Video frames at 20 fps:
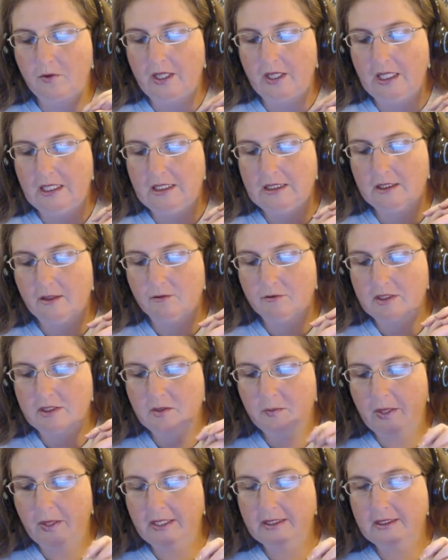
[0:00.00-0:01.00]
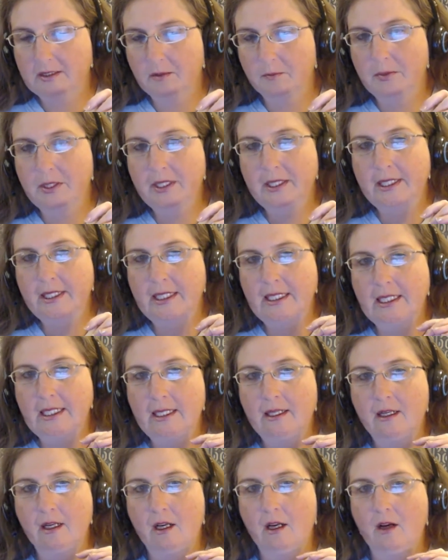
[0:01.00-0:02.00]
feelings of
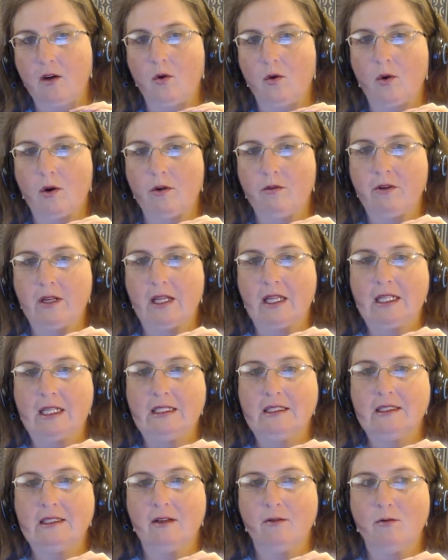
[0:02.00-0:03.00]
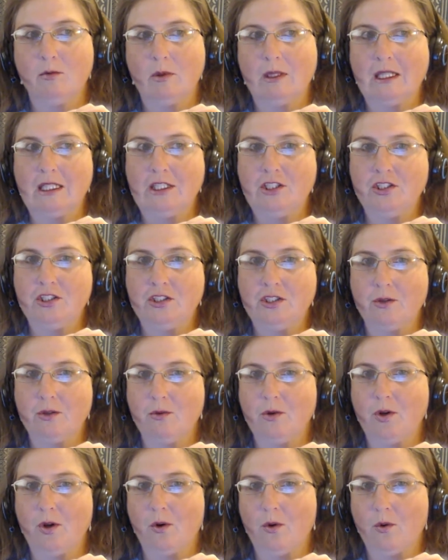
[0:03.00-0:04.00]
responsibility or feelings of, well, I just
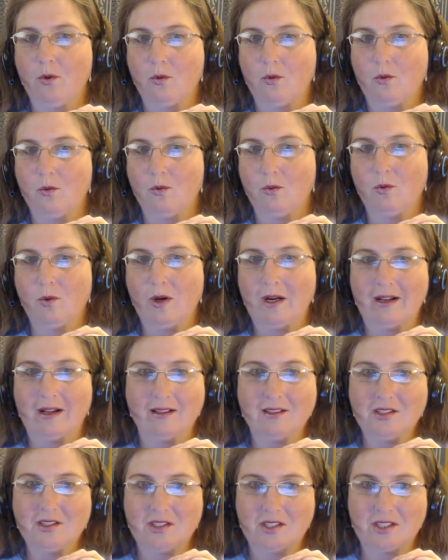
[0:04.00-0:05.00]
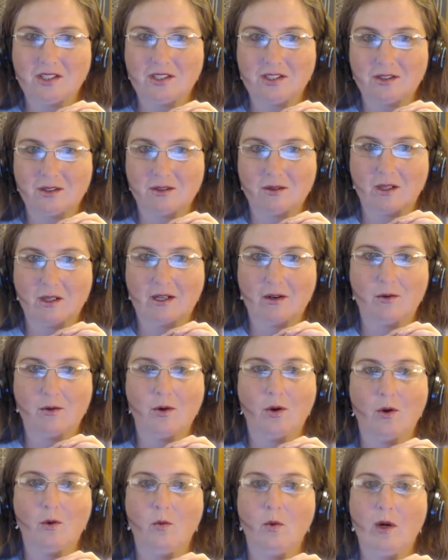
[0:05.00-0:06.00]
don't know what else to do. I
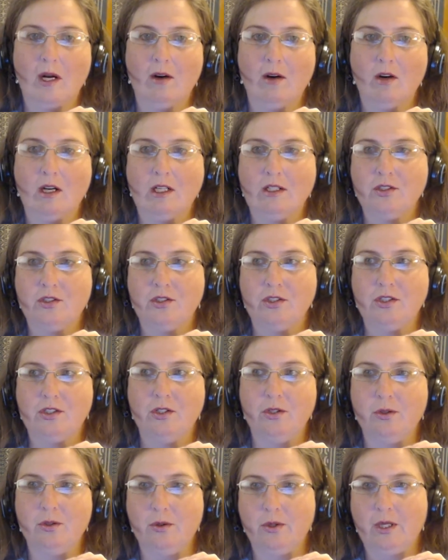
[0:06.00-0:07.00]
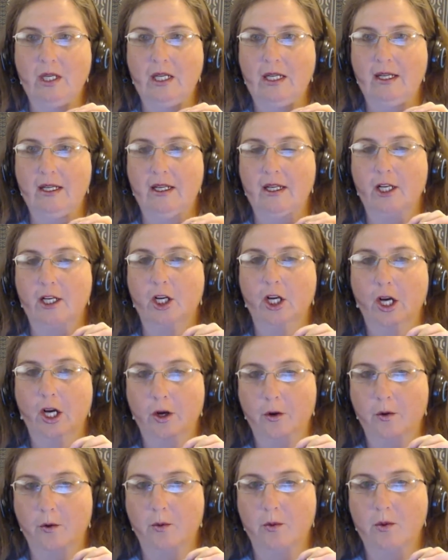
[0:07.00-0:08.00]
don't know where else to
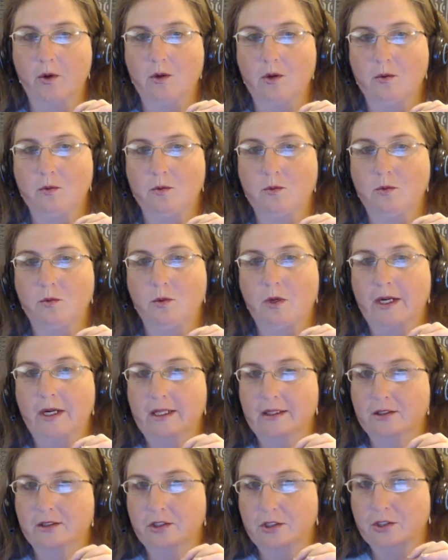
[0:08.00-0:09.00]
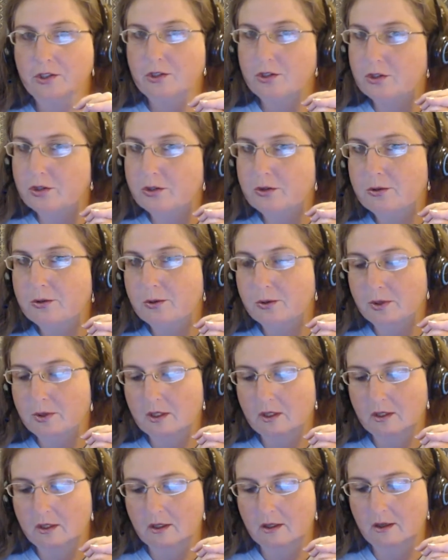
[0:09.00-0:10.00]
go or what else to
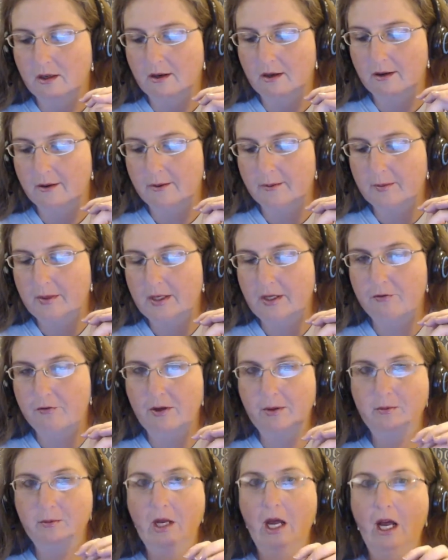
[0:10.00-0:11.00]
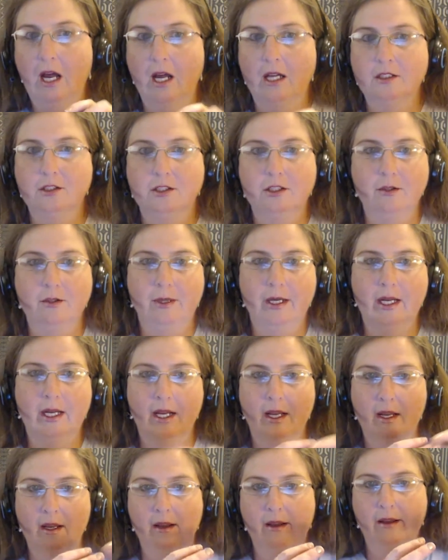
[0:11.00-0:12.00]
do if I'm not
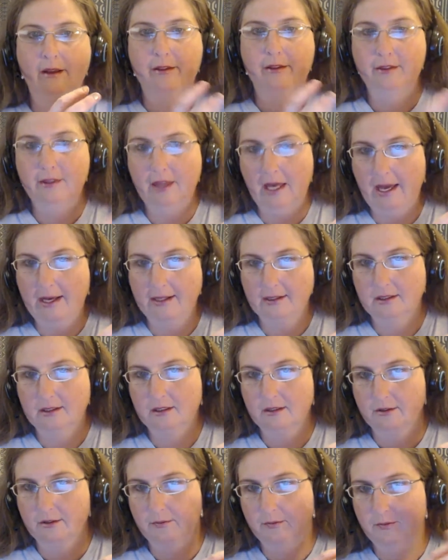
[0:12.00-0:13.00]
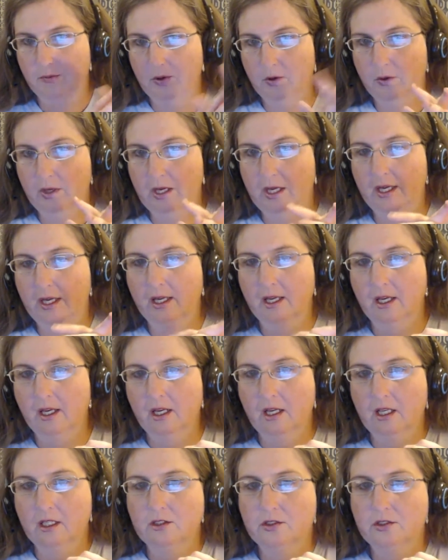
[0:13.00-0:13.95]
doing that. Okay,